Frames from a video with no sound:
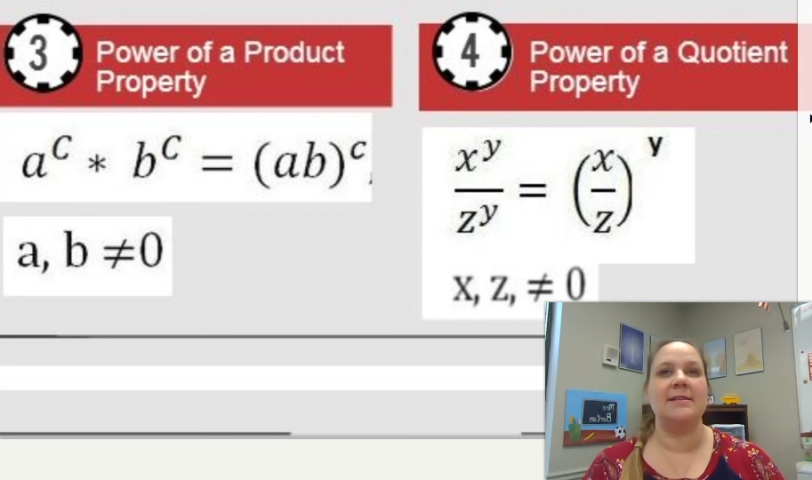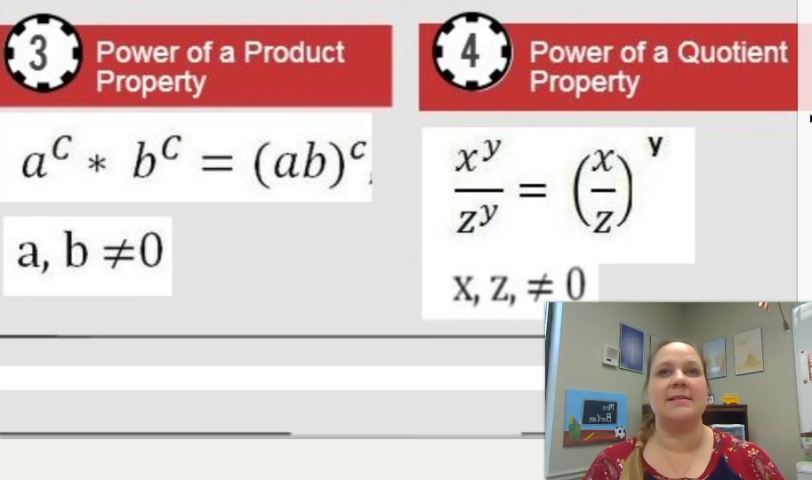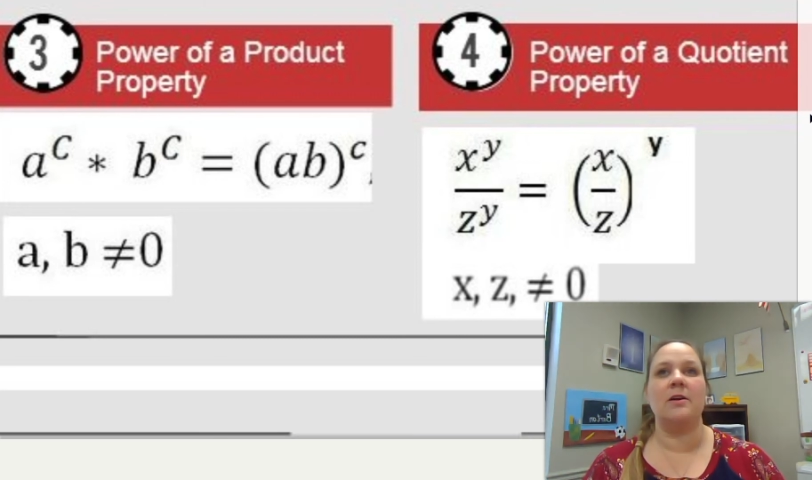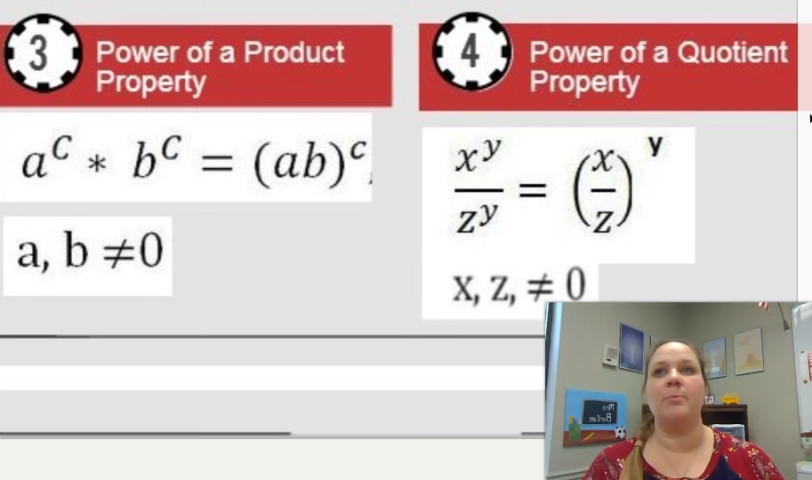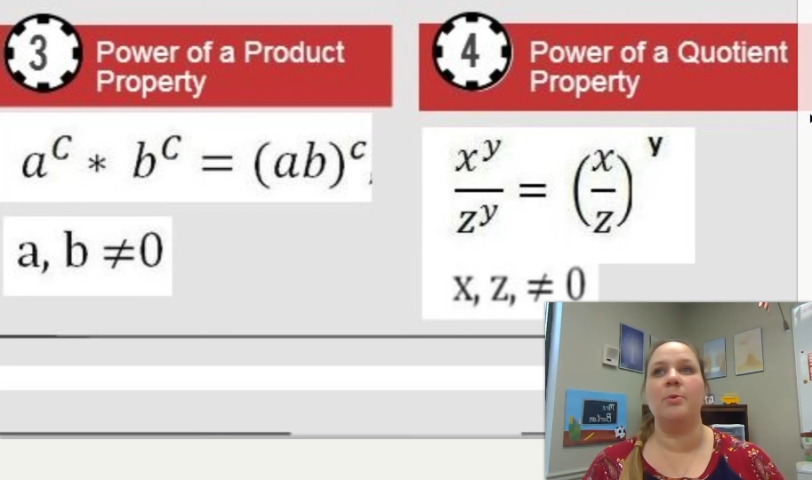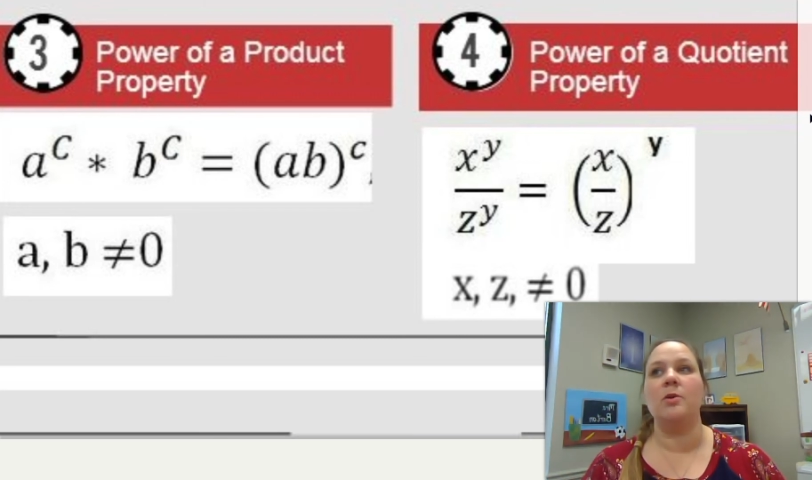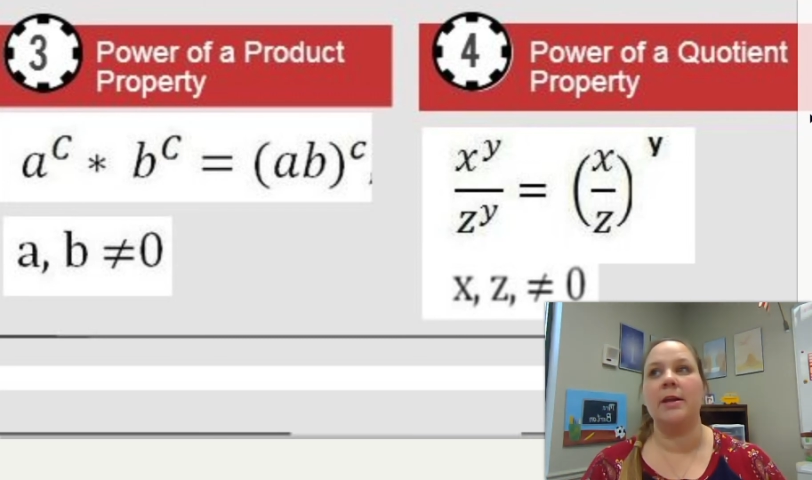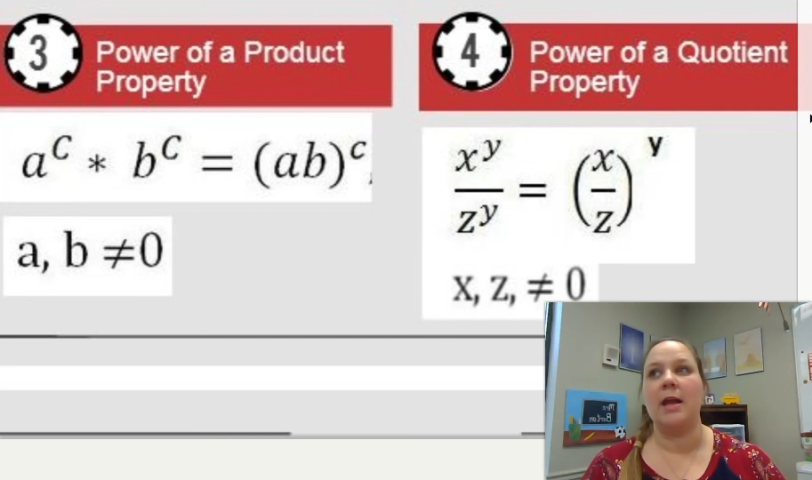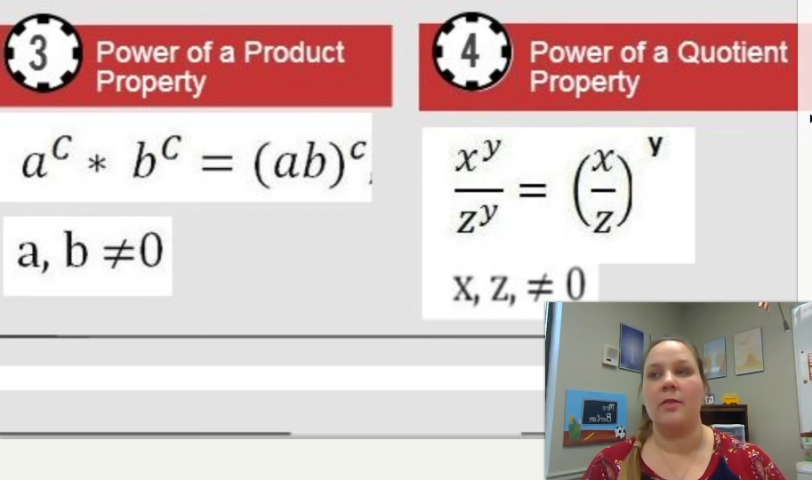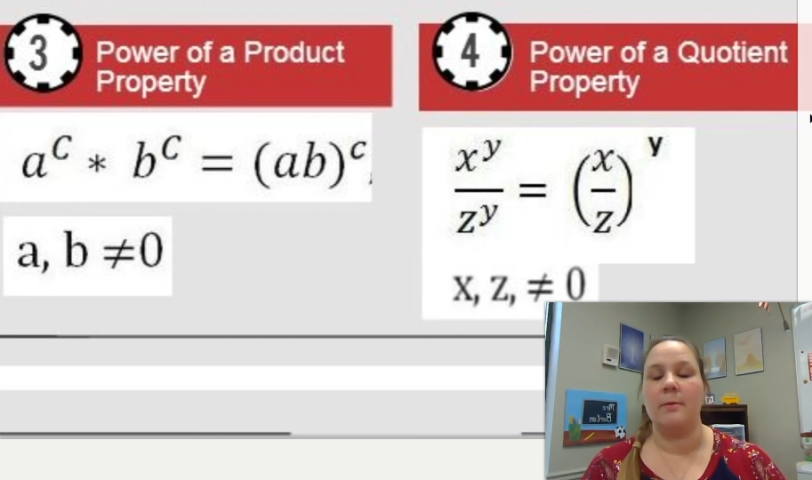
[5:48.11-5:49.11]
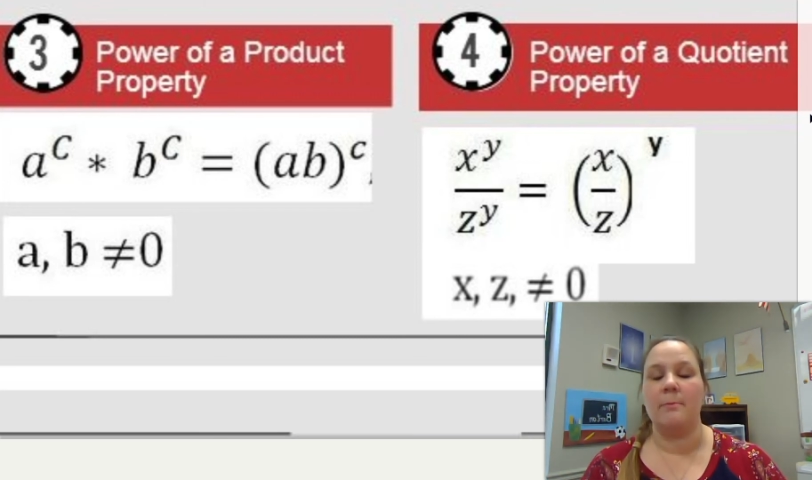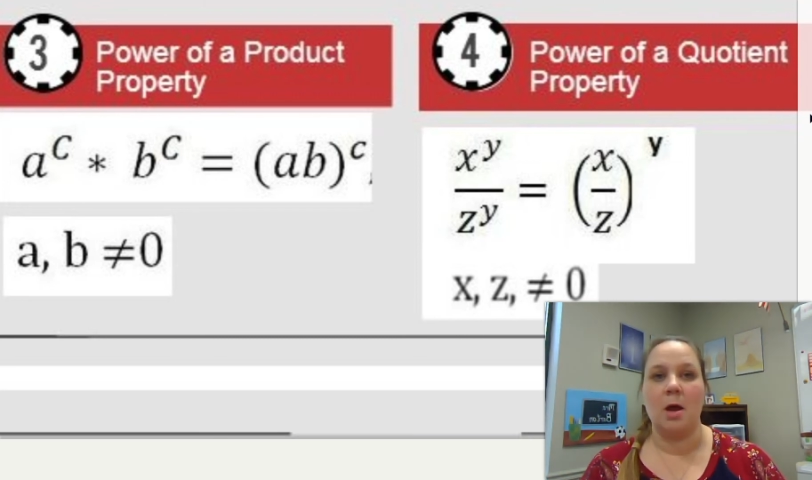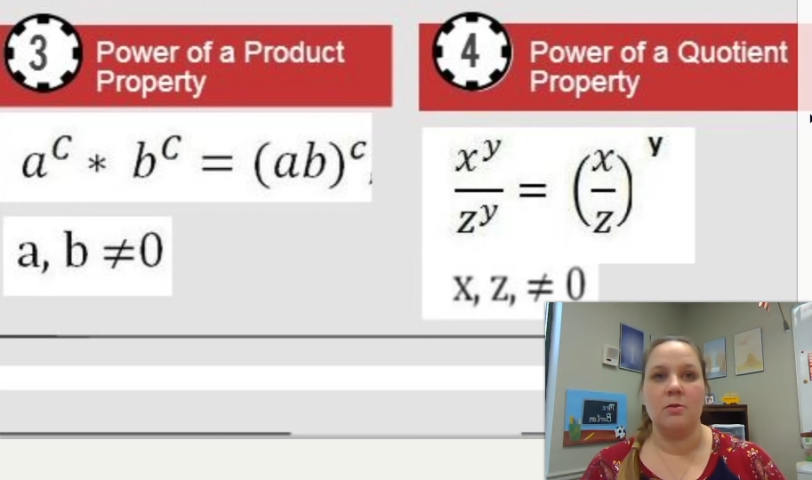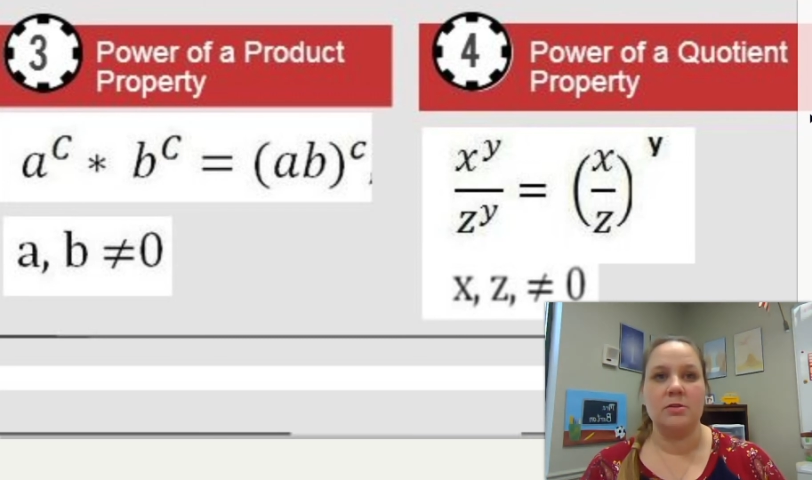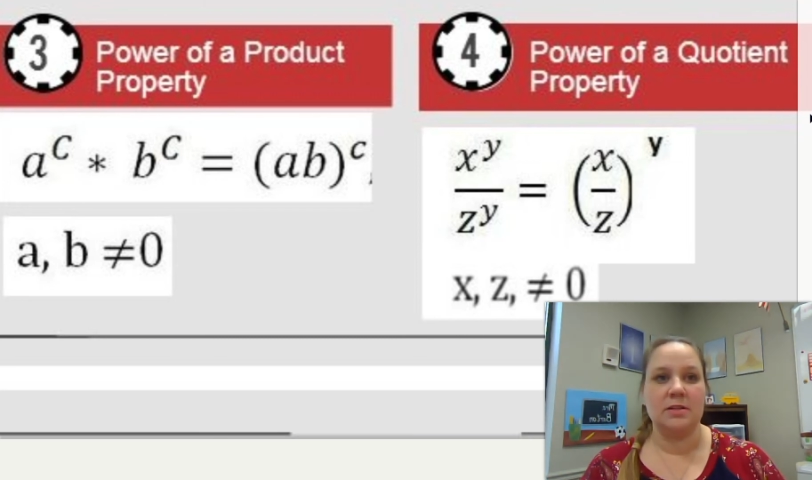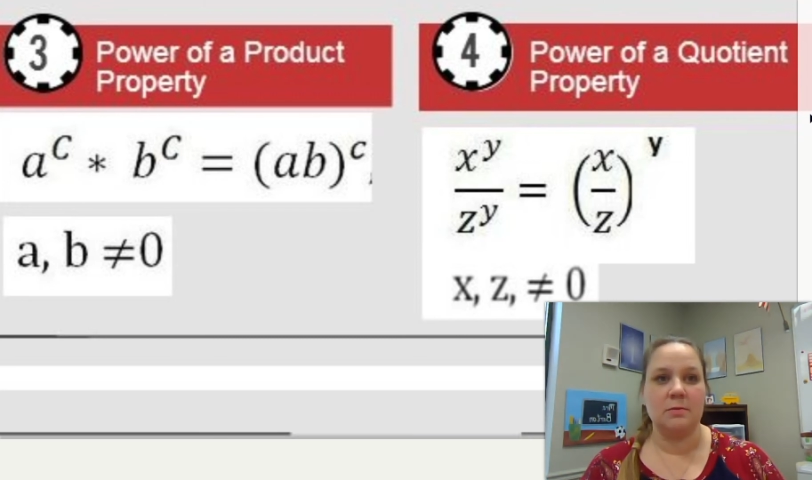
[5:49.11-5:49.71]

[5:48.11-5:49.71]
because they are pulling out the most